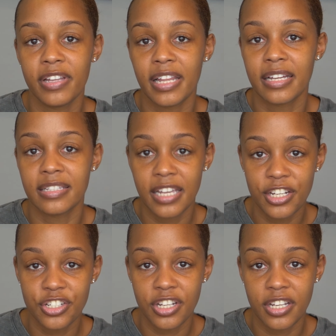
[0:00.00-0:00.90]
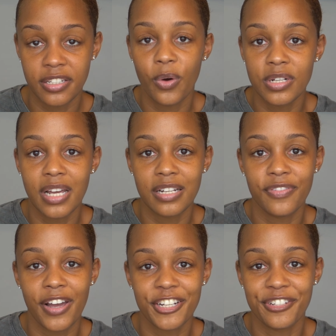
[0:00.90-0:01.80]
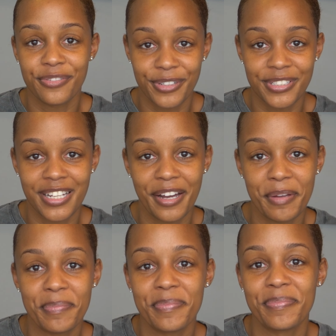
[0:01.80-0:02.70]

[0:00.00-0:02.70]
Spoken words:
relaxation, or satisfaction of real time